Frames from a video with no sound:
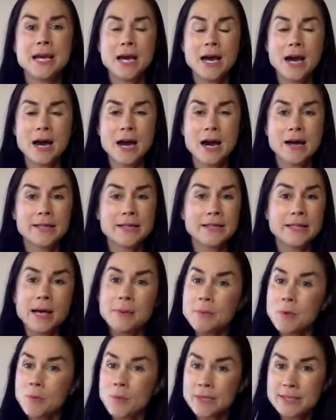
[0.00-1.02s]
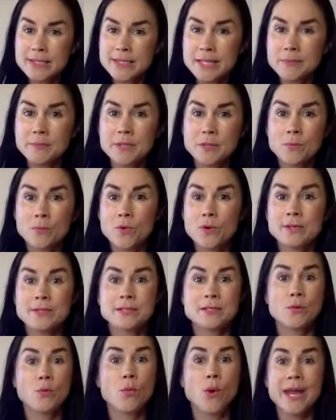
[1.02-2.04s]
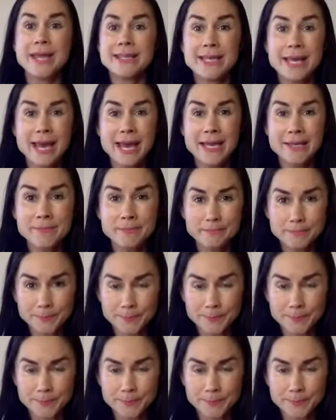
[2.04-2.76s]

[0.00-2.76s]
uh, the number one symptom was the weight gain.